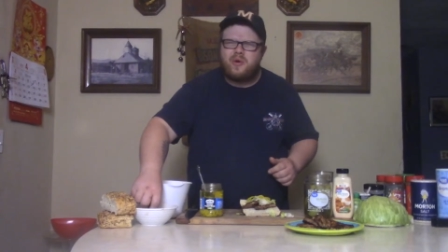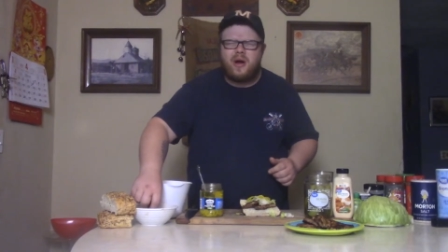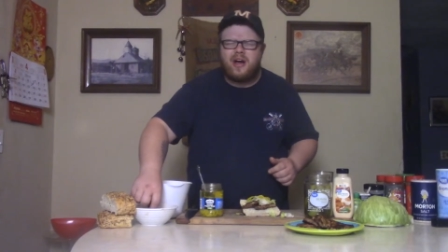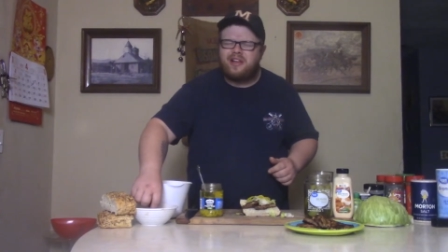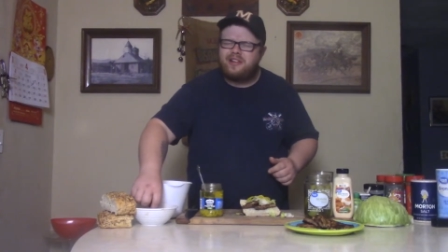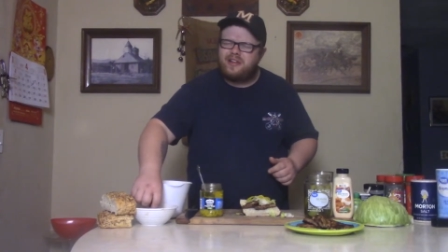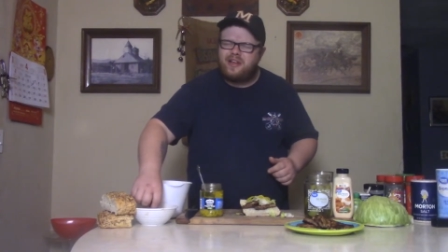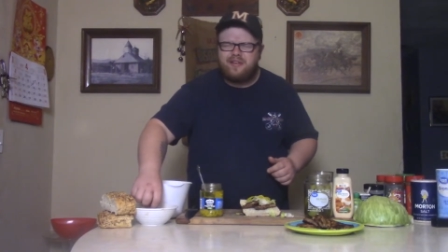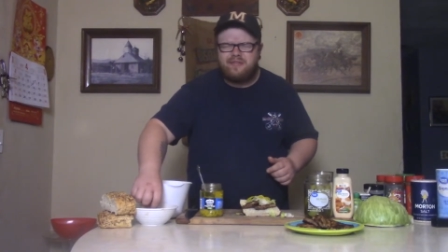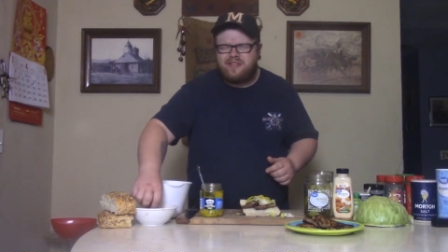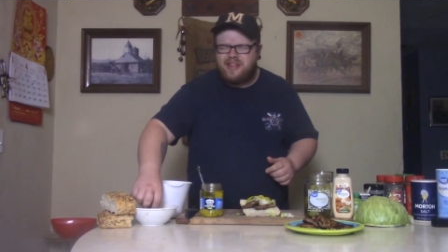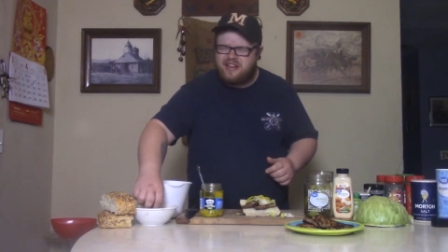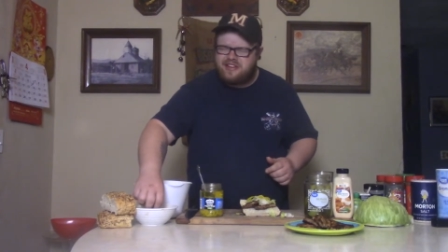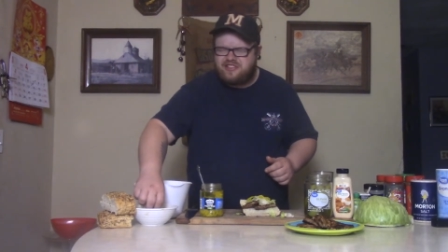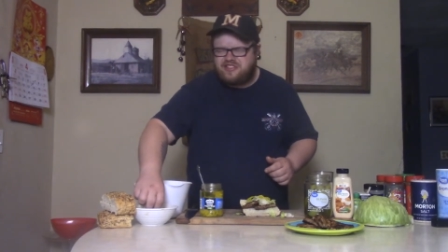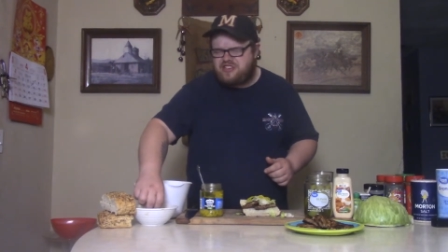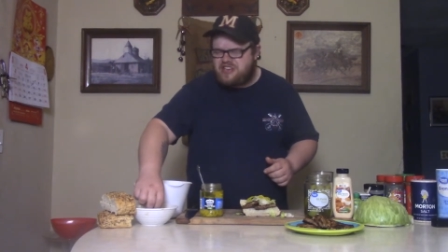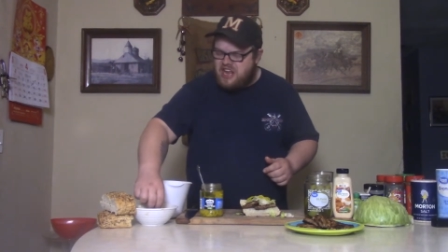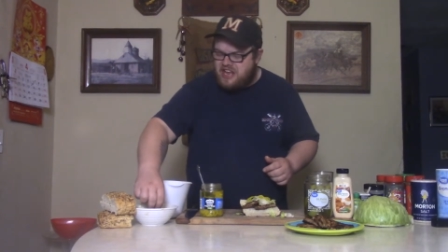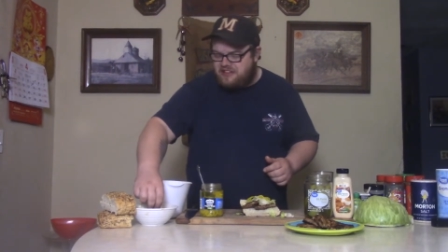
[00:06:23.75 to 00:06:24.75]
I love that.
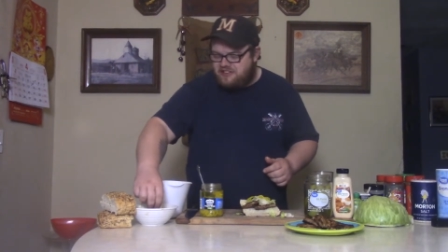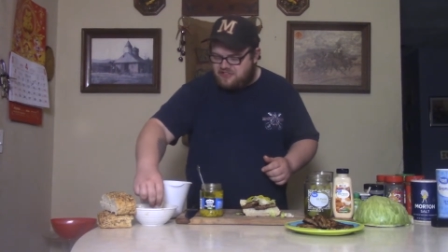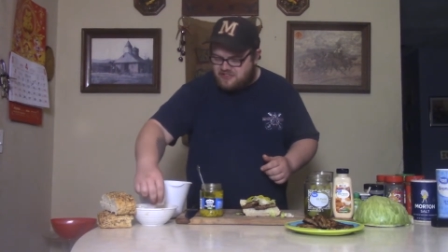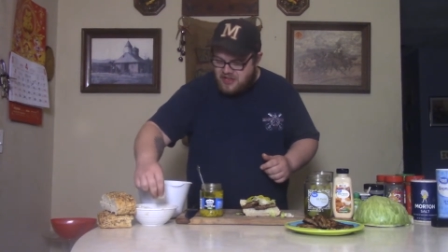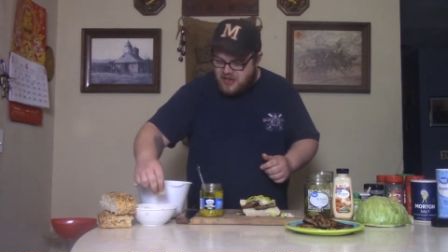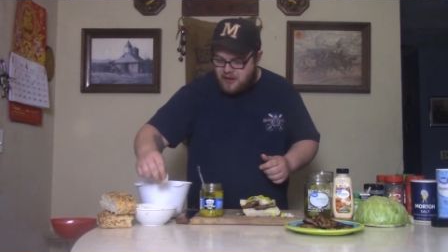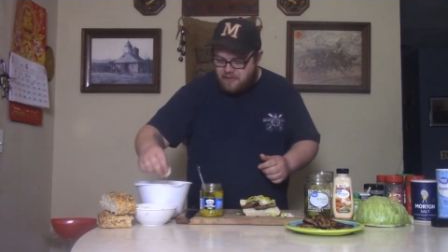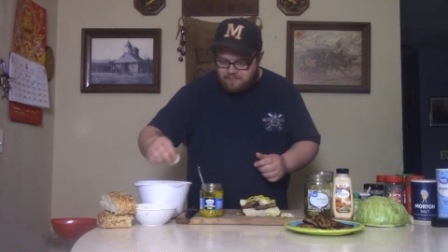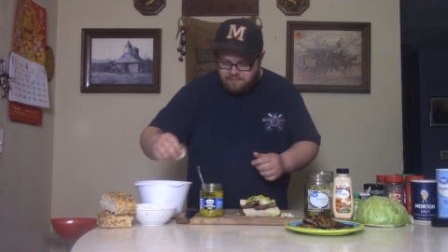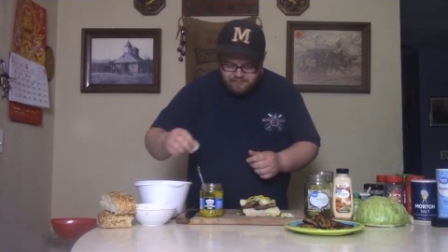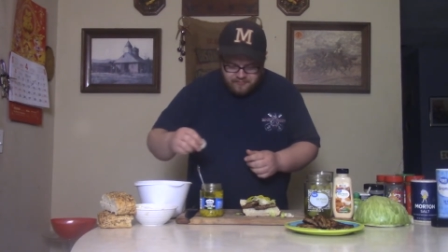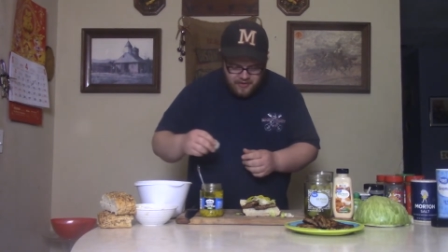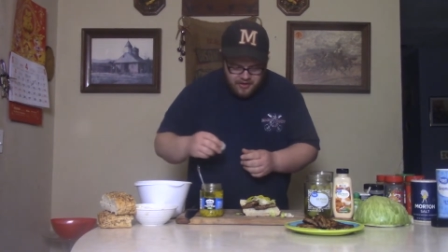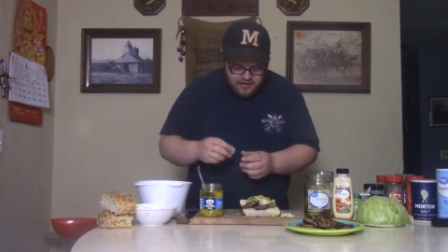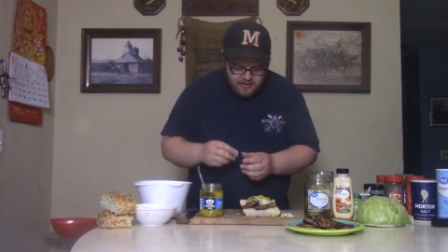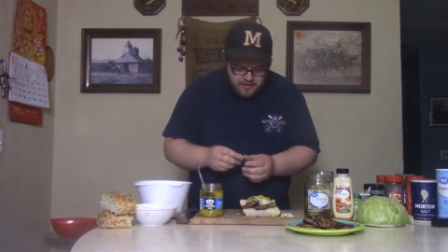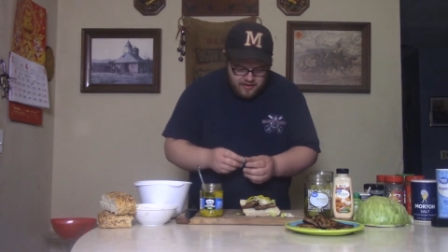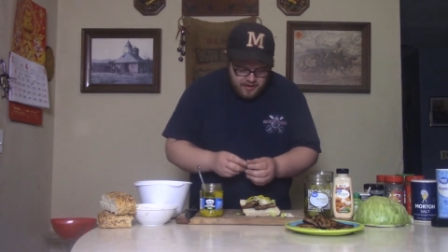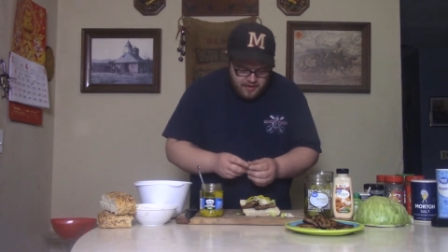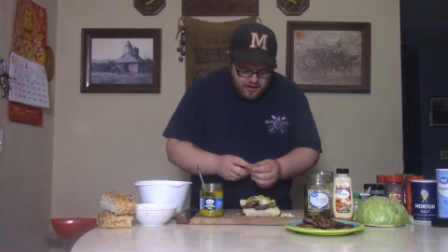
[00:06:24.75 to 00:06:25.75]
Yeah, so
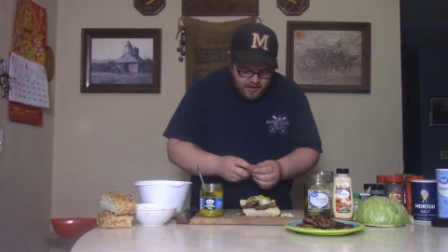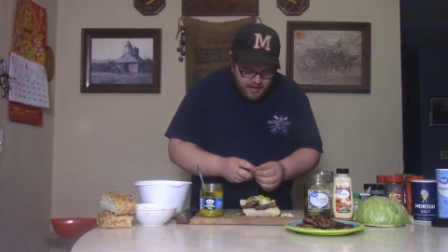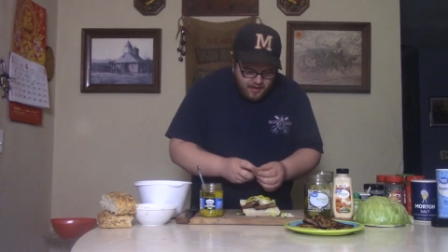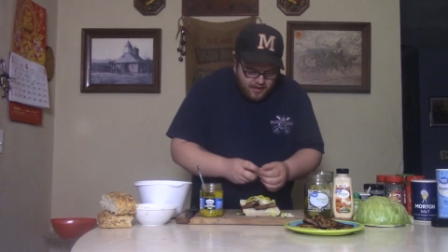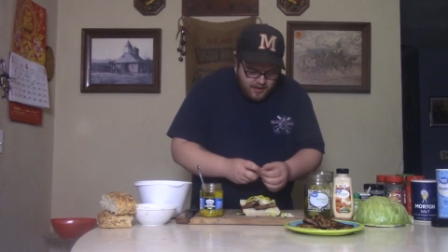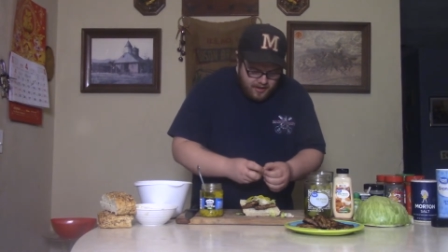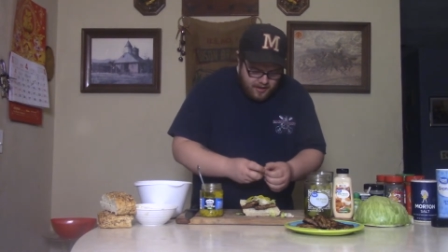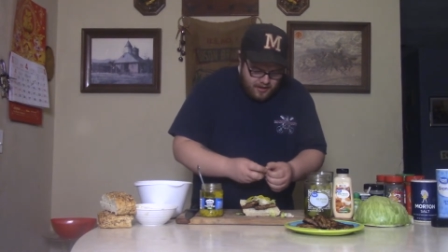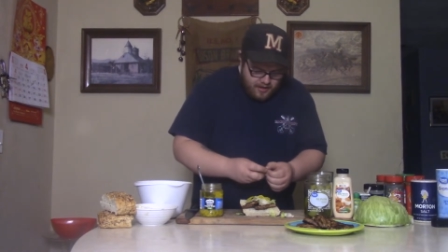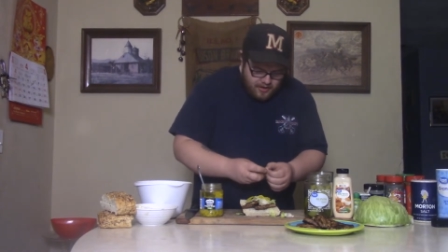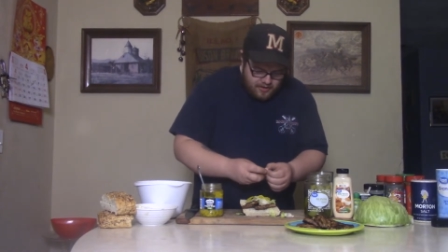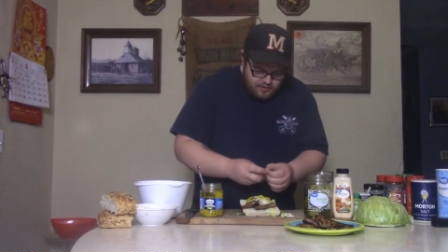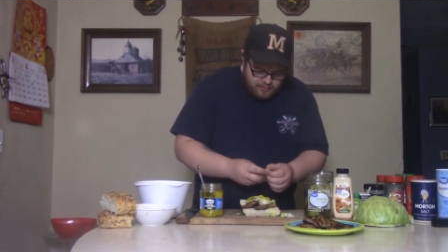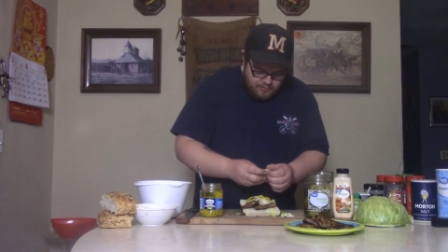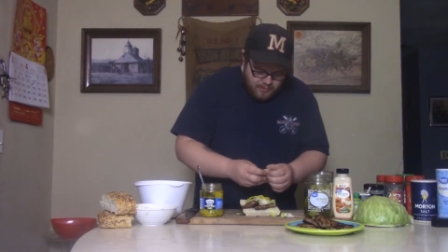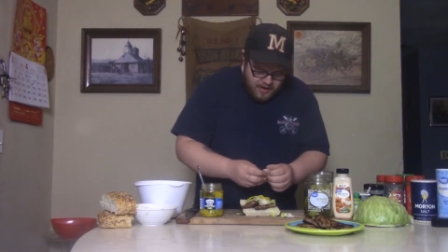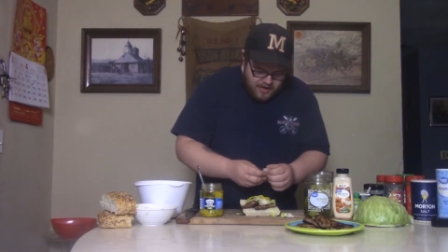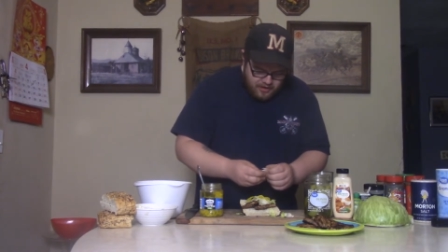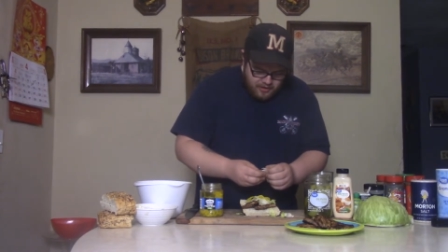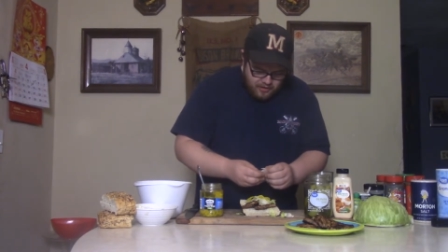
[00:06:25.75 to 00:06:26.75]

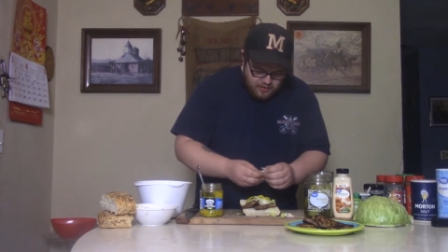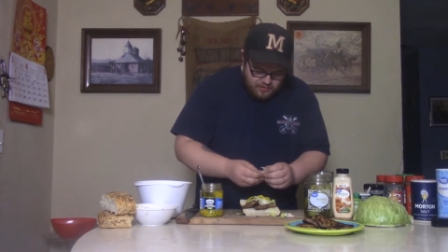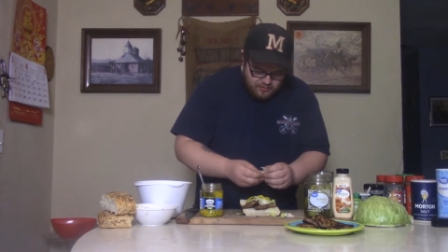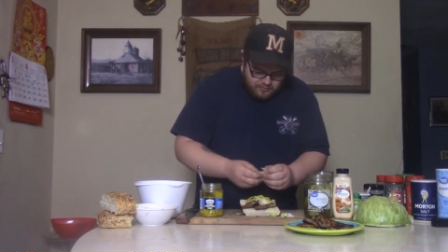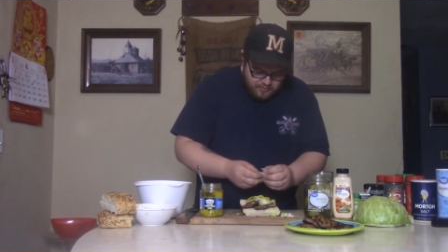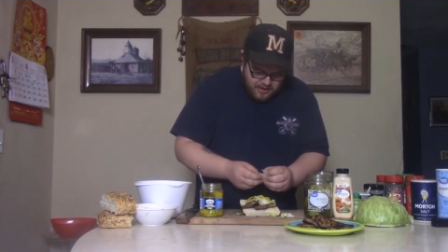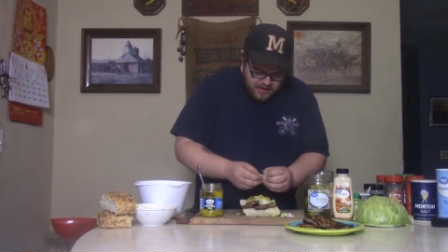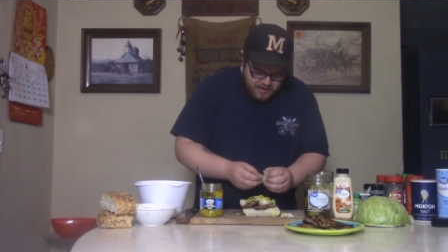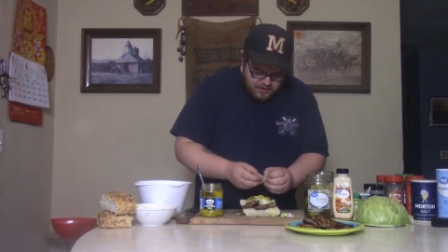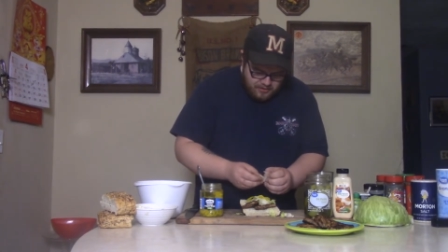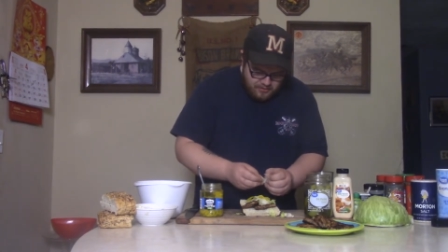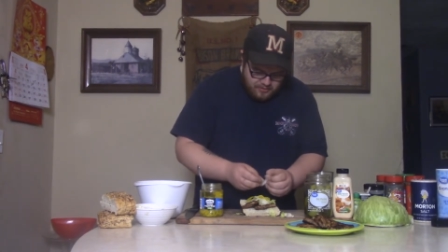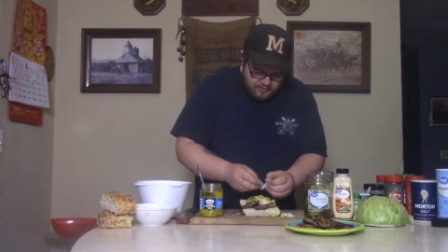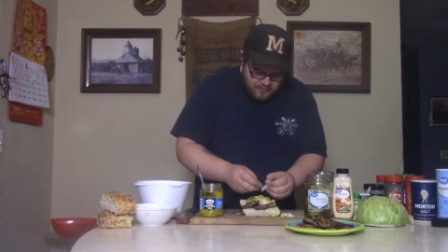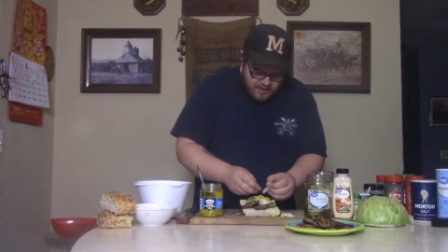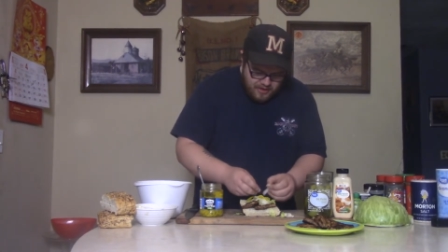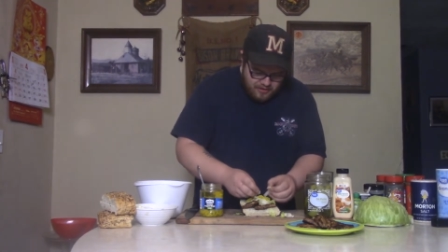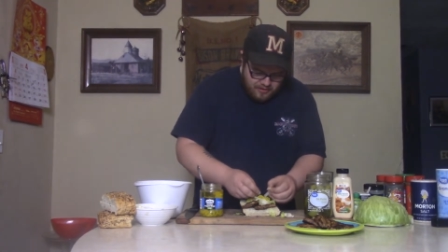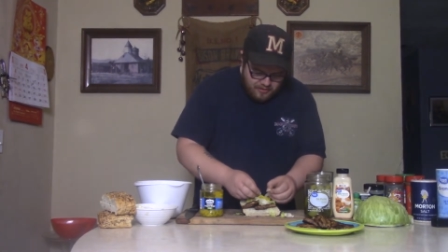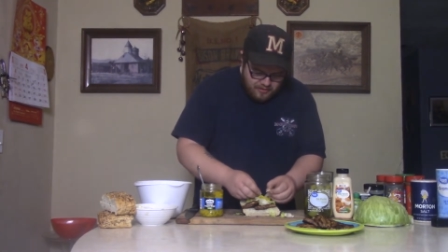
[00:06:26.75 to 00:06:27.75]
sprinkle, sprinkle,
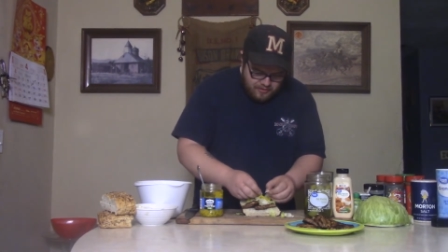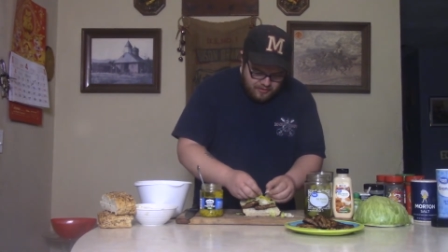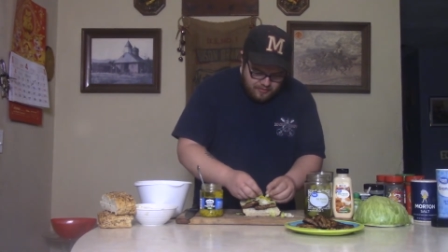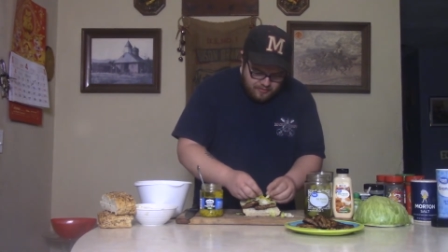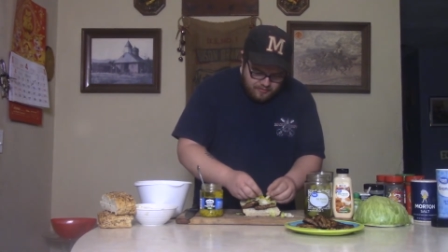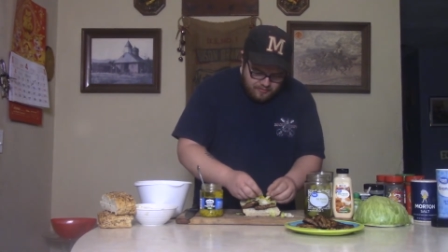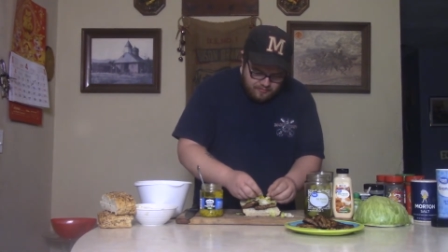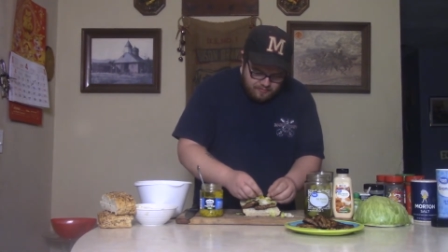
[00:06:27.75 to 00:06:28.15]
sprinkle